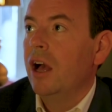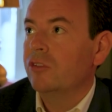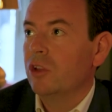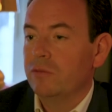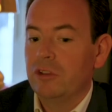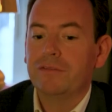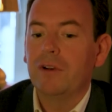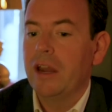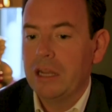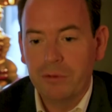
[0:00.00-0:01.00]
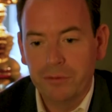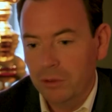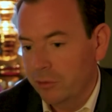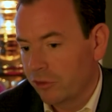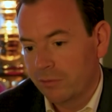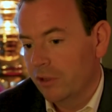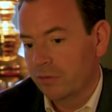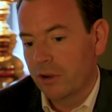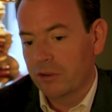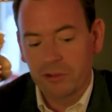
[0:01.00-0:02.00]
sort of defining performance
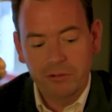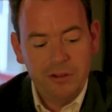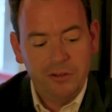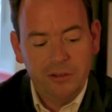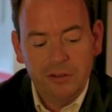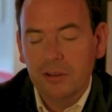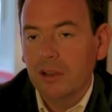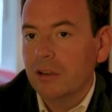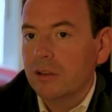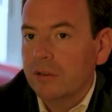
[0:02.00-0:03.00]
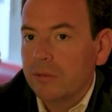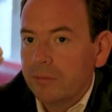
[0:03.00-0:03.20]
as far as the race is concerned.